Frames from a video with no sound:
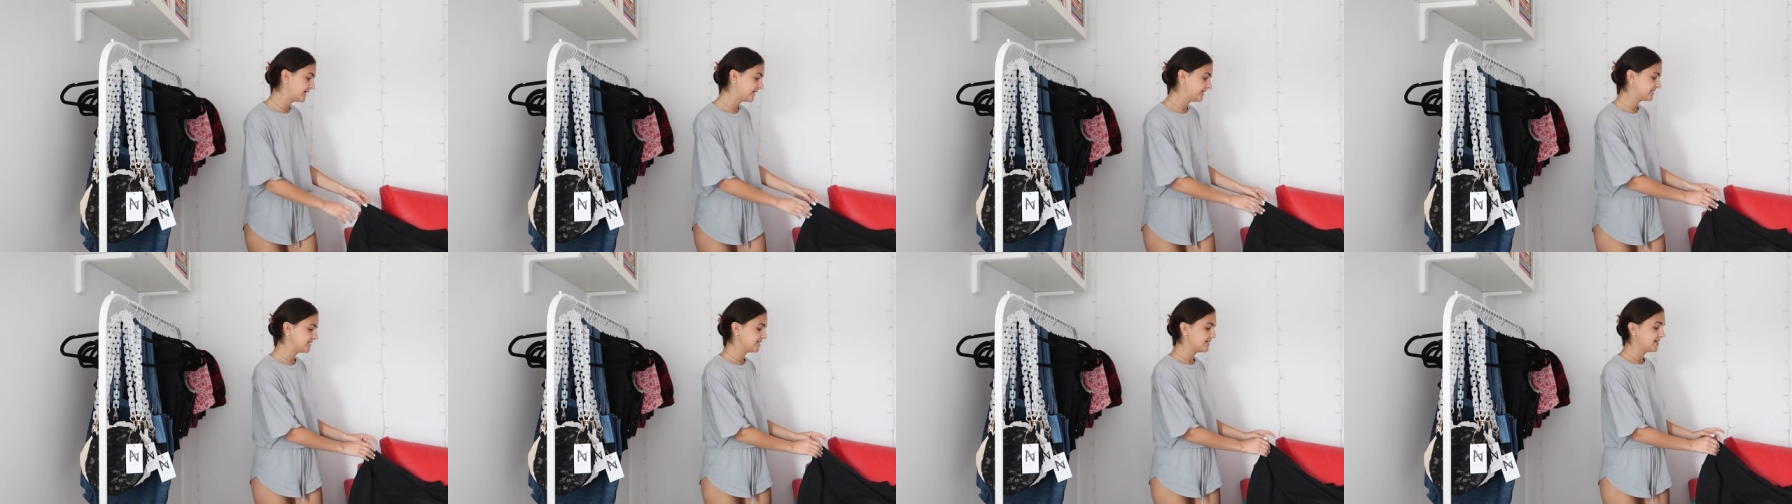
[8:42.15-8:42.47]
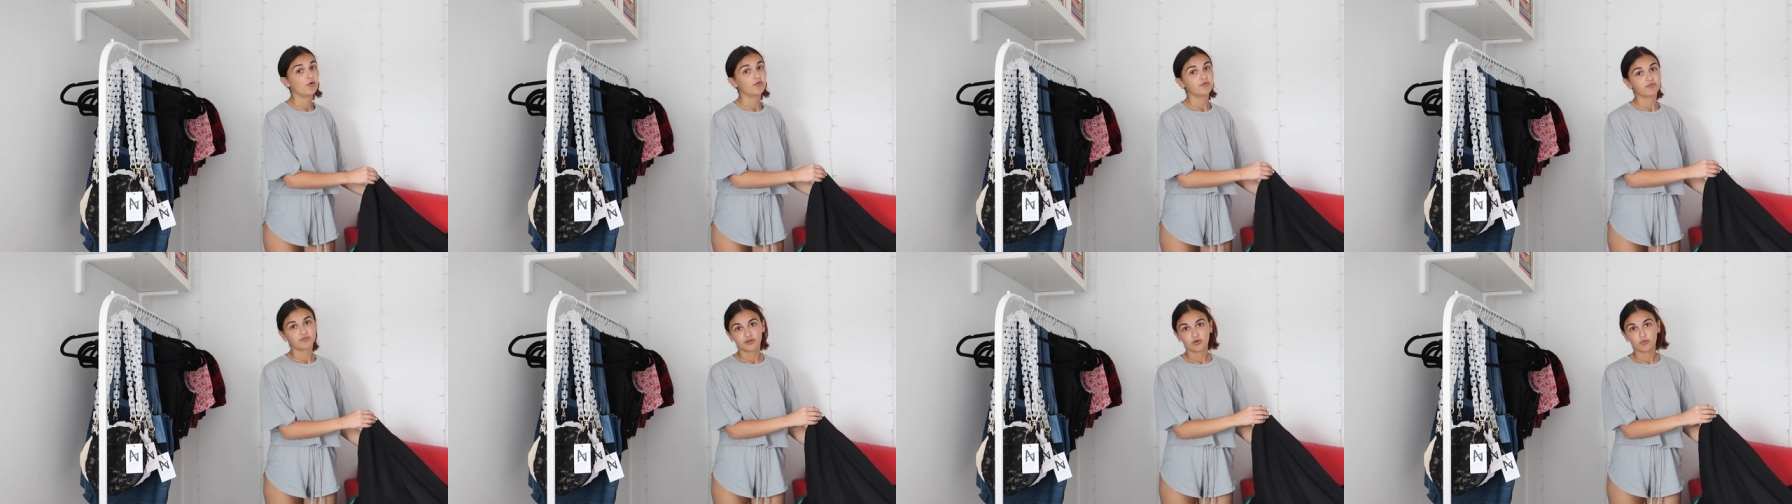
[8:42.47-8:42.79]
it,
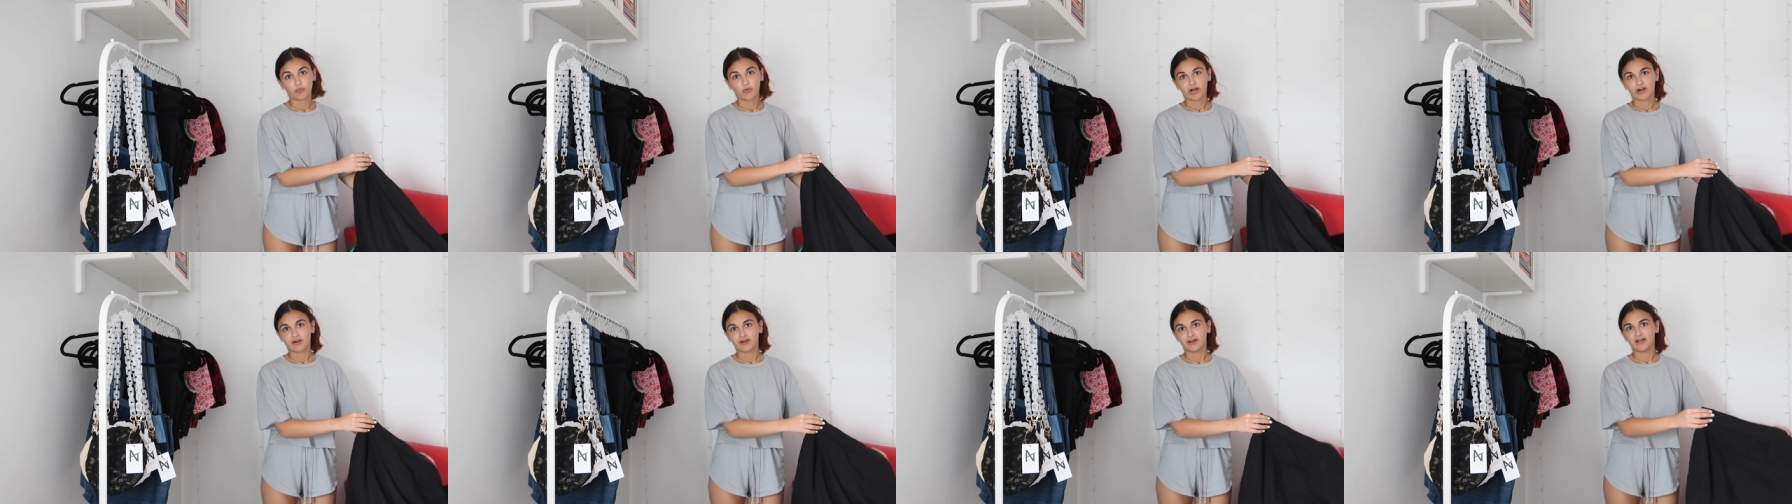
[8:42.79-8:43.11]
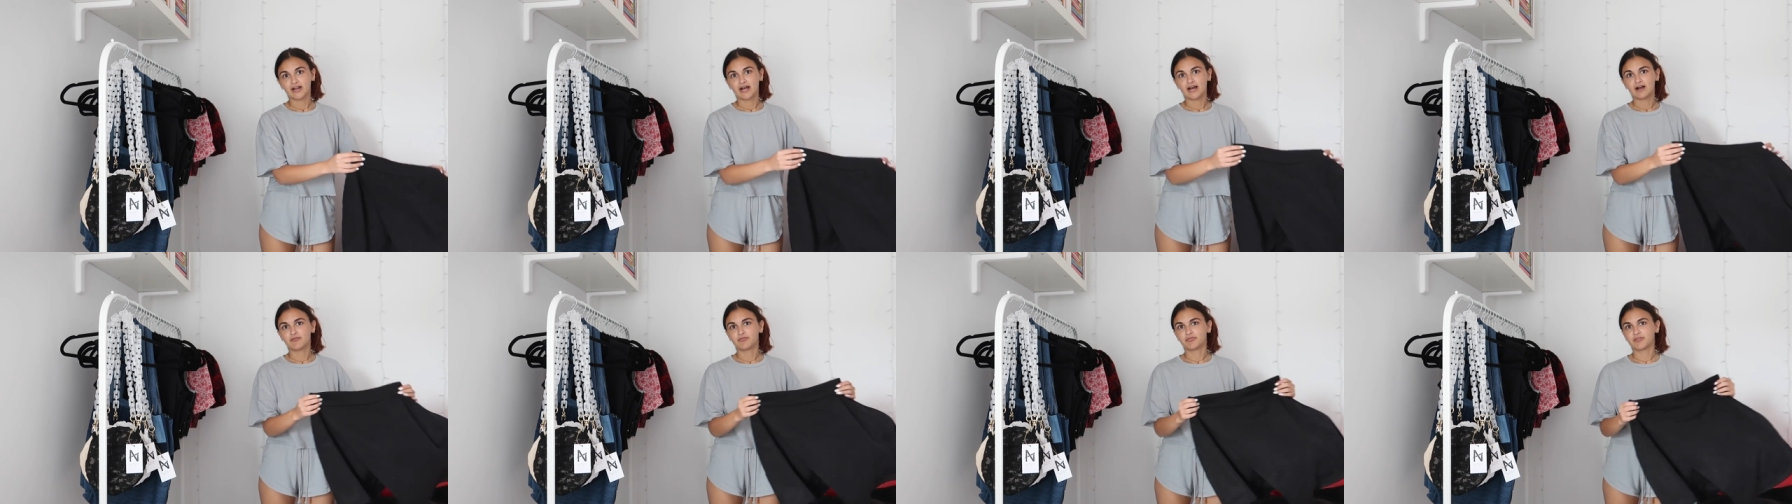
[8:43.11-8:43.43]
hopefully wear
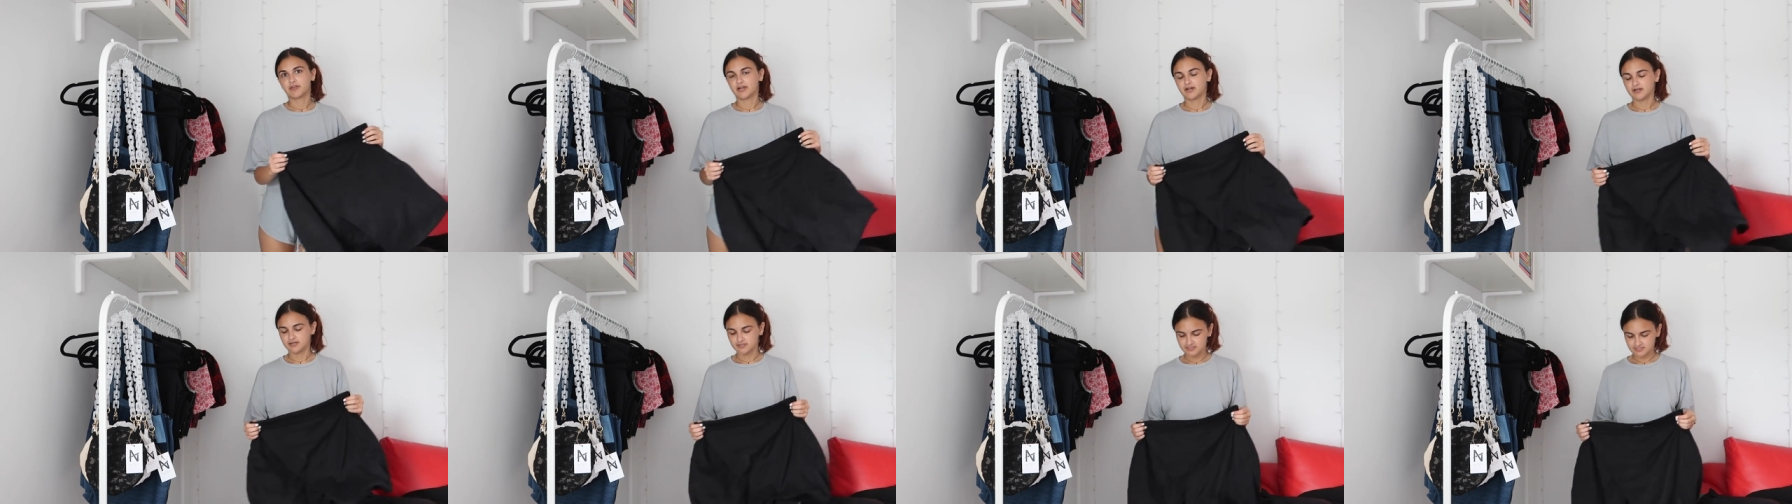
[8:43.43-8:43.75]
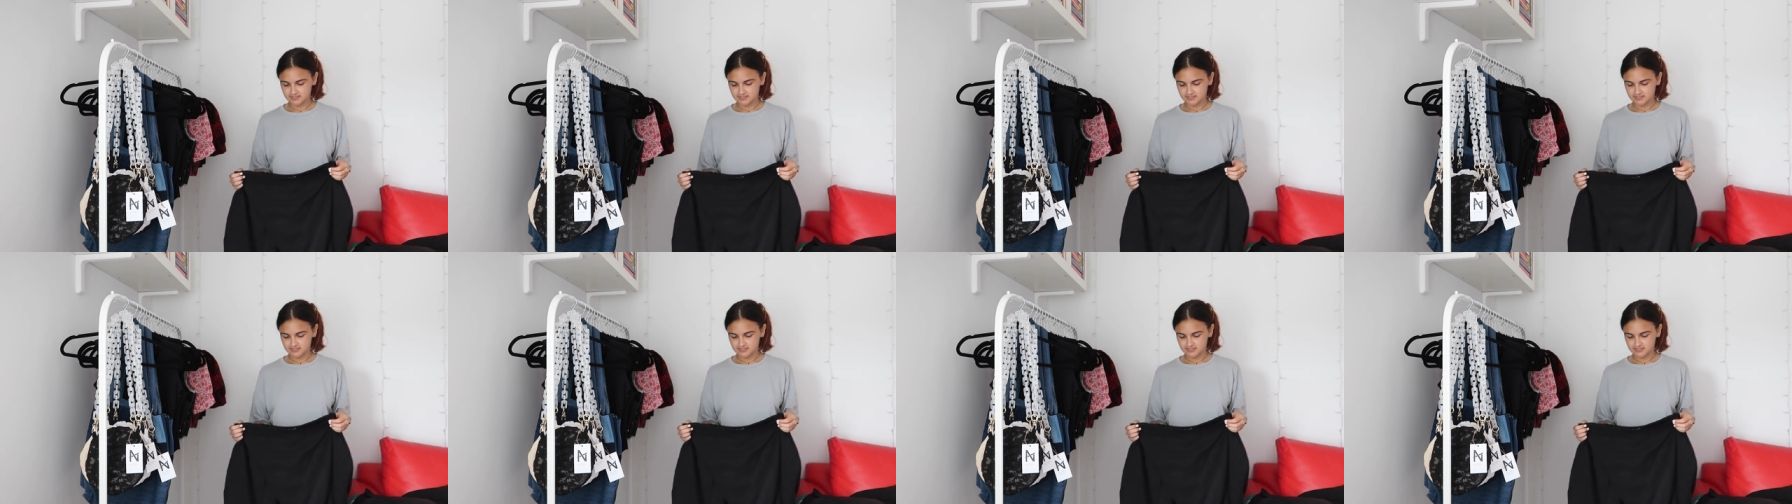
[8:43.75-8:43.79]
it out there.